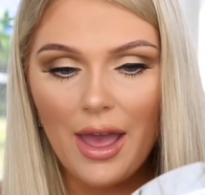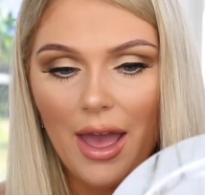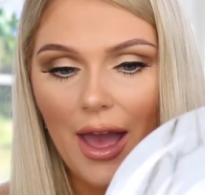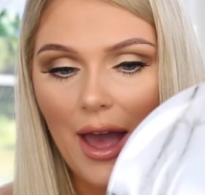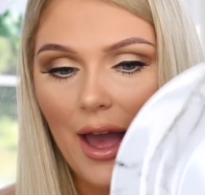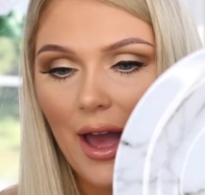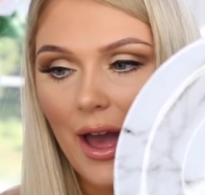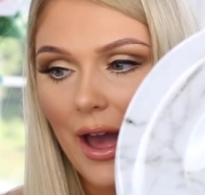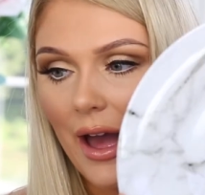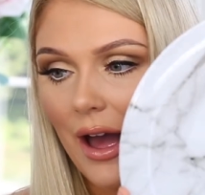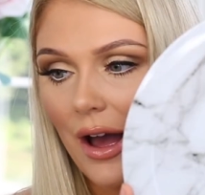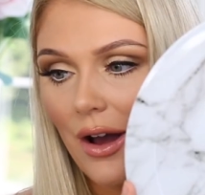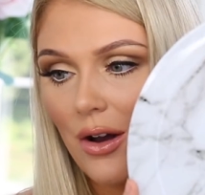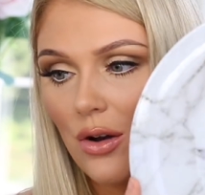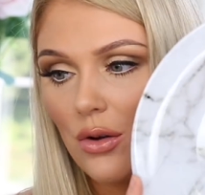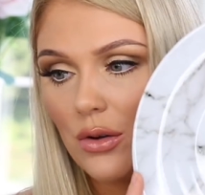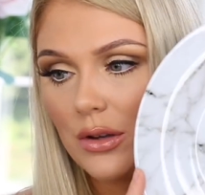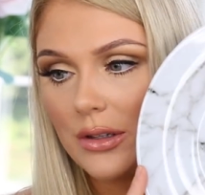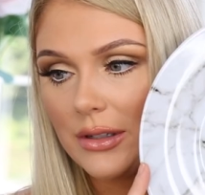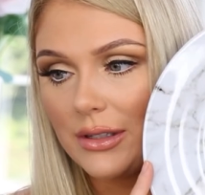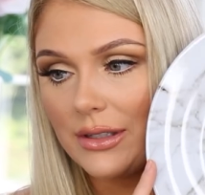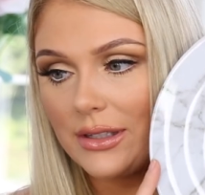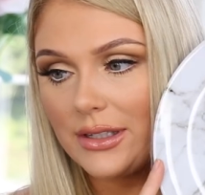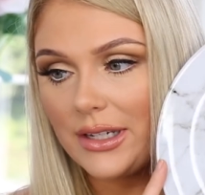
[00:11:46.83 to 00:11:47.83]

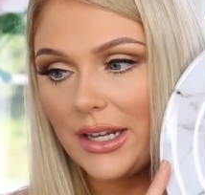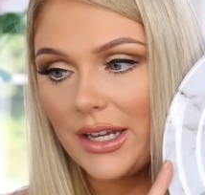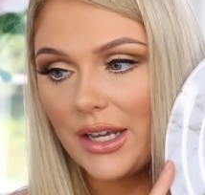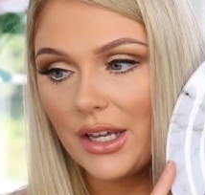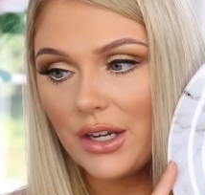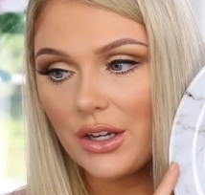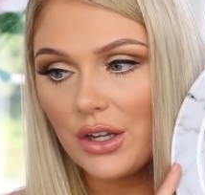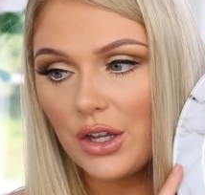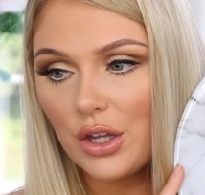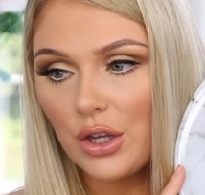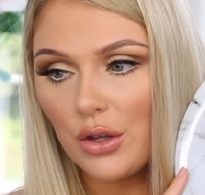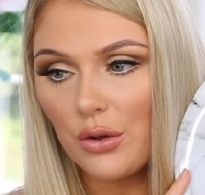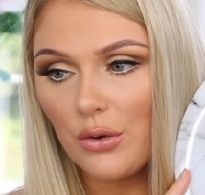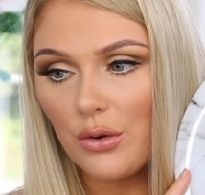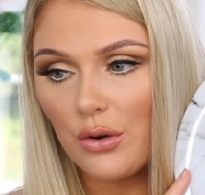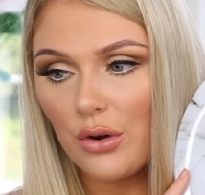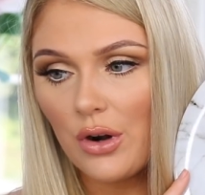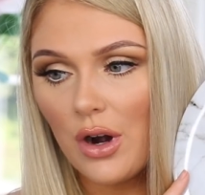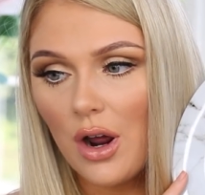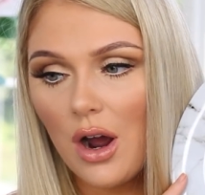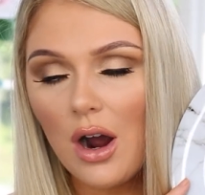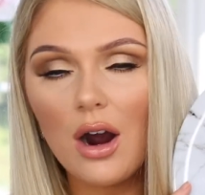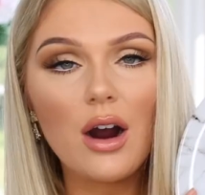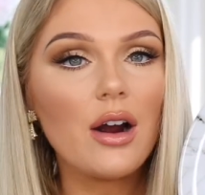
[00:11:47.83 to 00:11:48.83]
How stinking
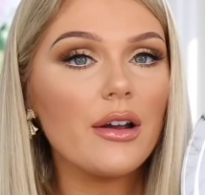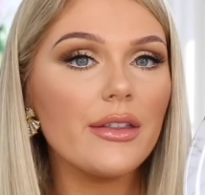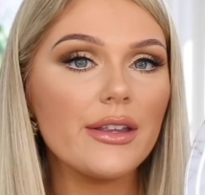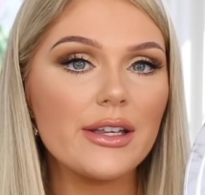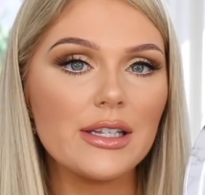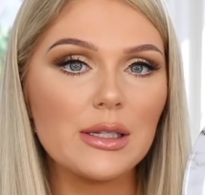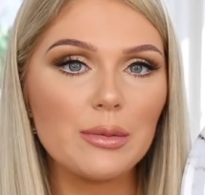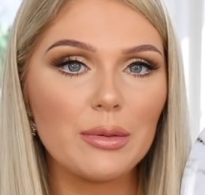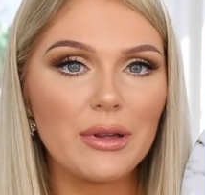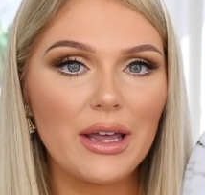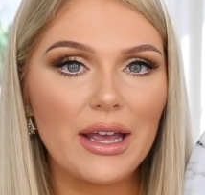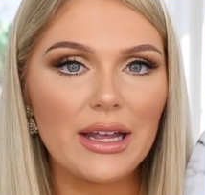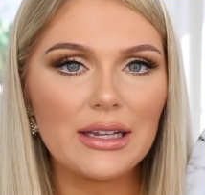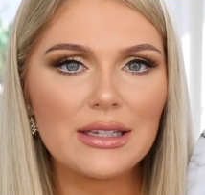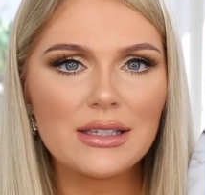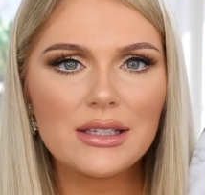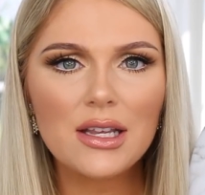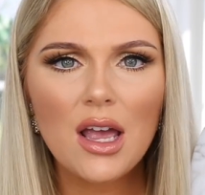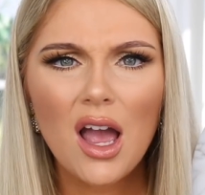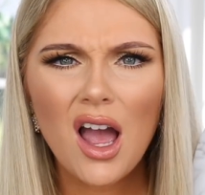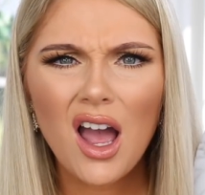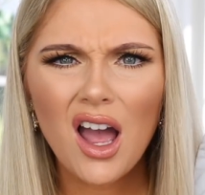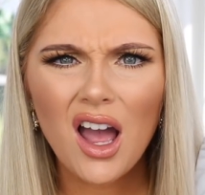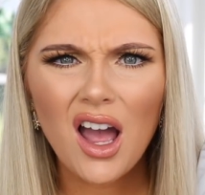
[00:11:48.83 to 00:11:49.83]
cute are these
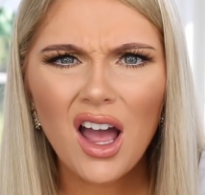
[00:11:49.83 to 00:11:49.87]
plates?